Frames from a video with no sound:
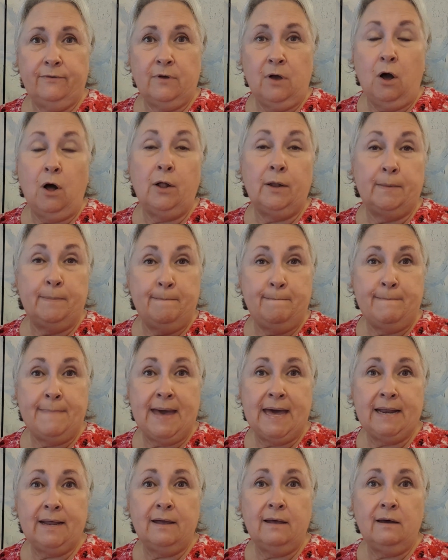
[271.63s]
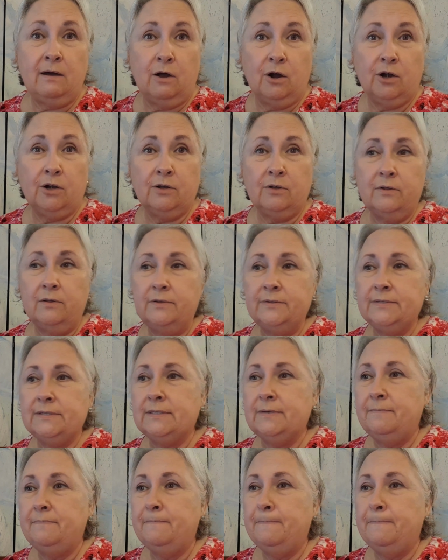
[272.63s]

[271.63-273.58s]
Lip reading: called meta articles.